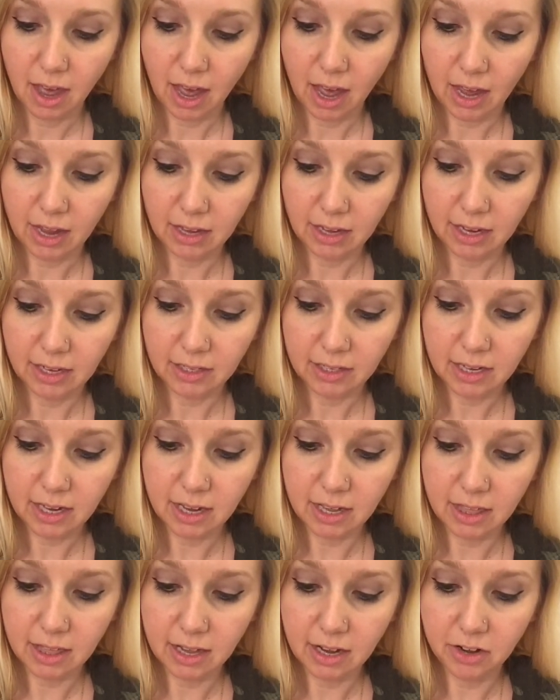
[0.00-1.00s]
and that's
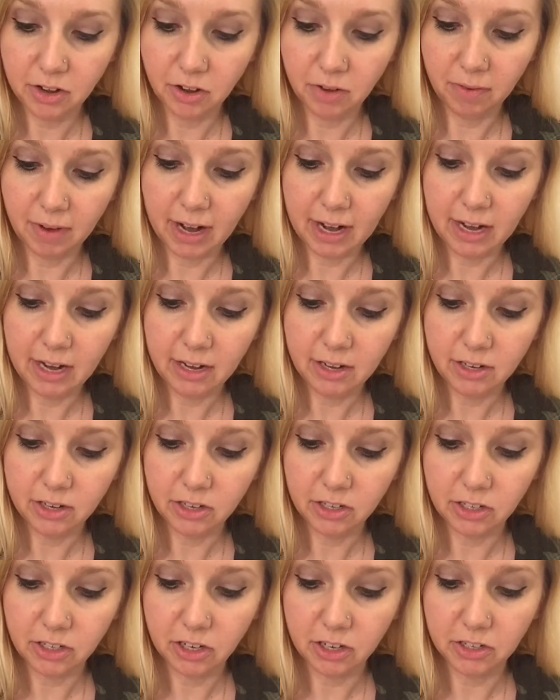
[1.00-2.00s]
it. And then you're ready
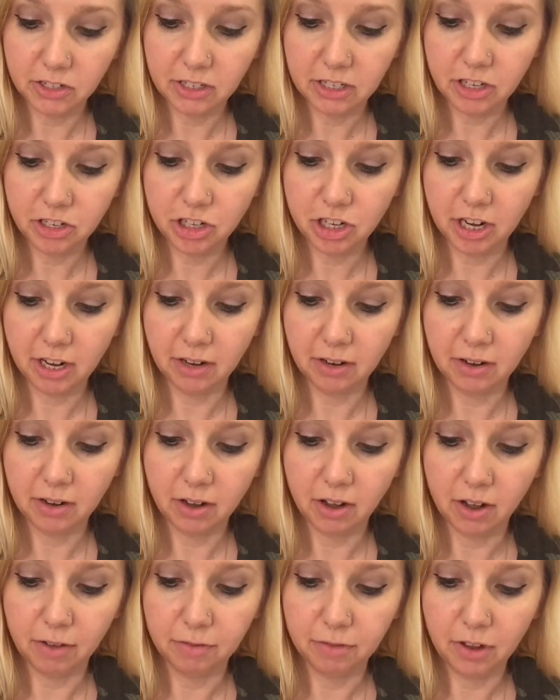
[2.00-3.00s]
to start stitching.
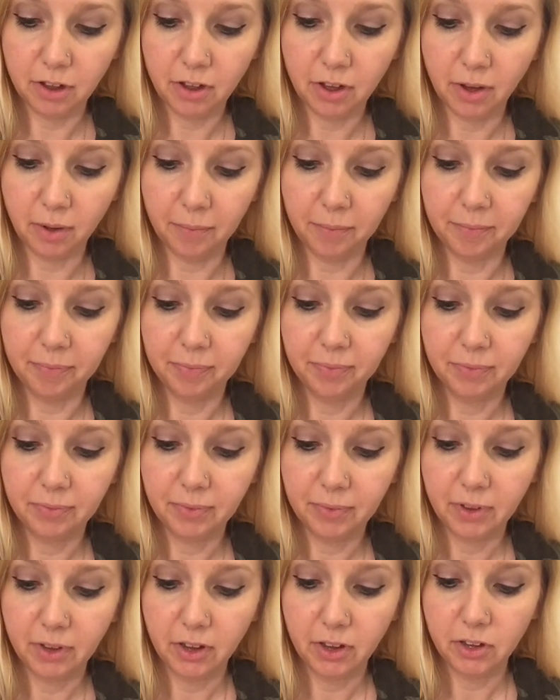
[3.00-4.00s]
Off you go.
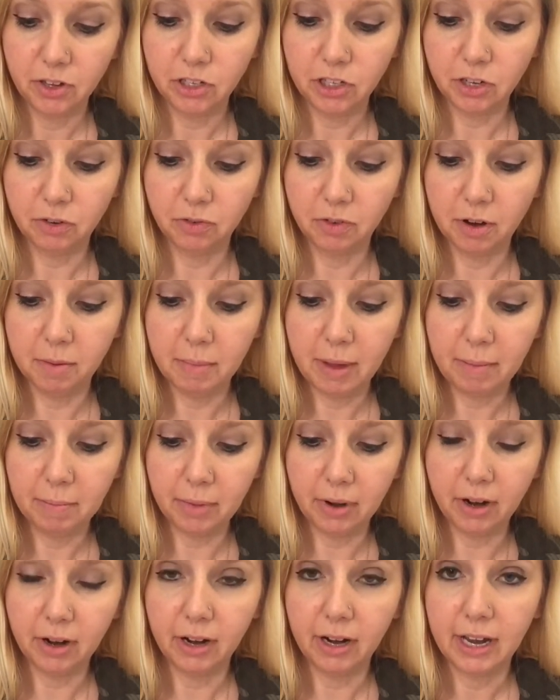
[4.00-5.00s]
So
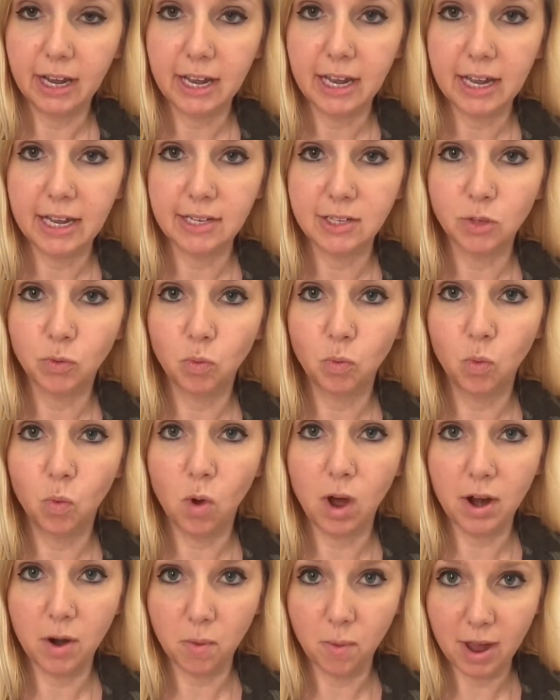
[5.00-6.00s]
remember, it's
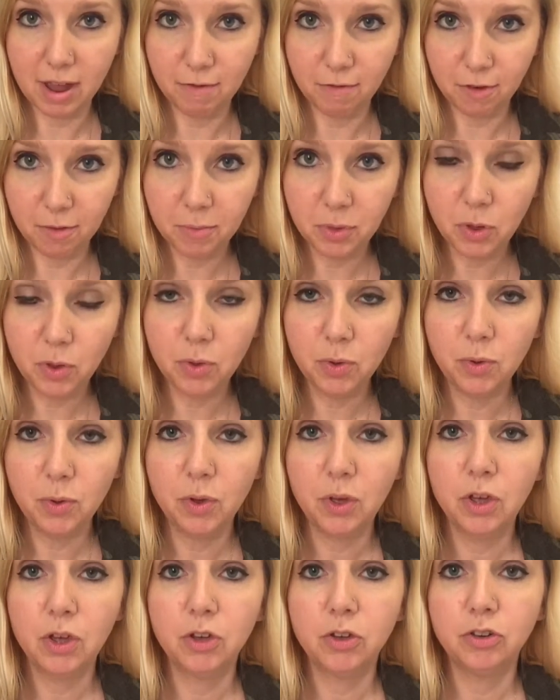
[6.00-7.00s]
one away from you,
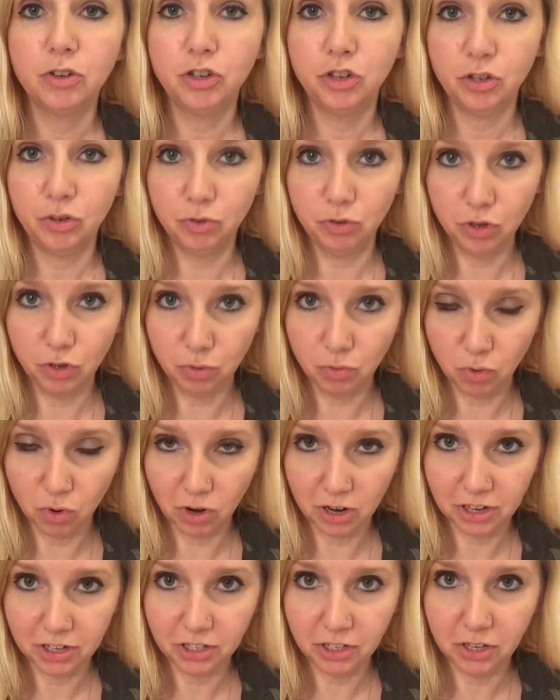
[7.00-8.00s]
two
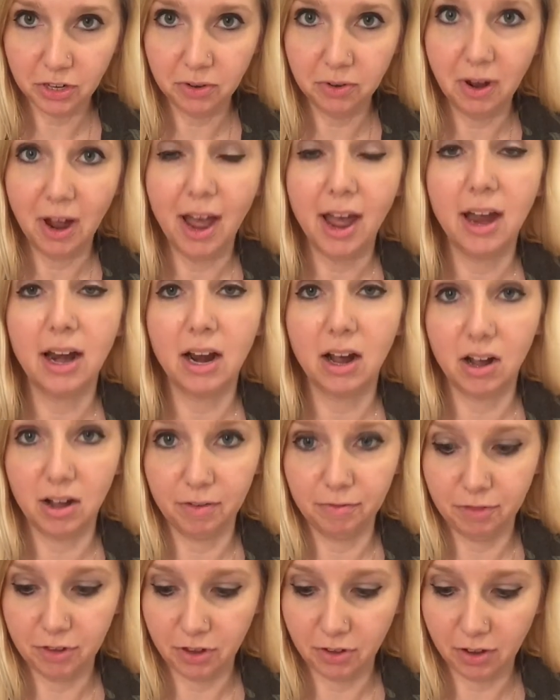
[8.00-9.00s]
towards you, and
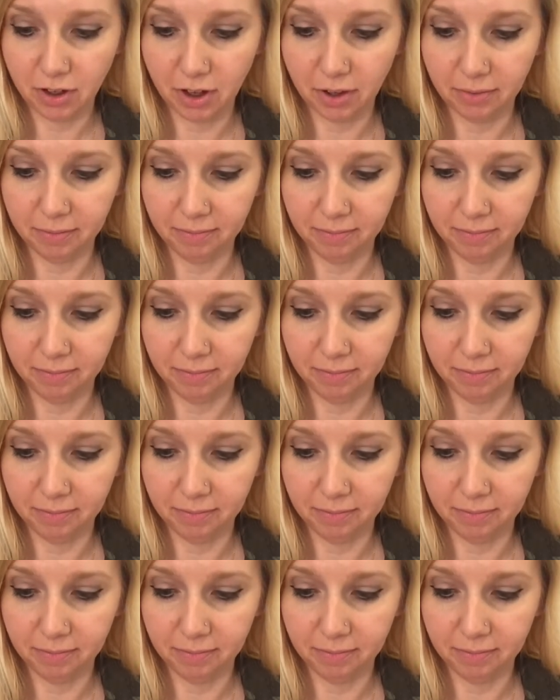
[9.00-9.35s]
off you go.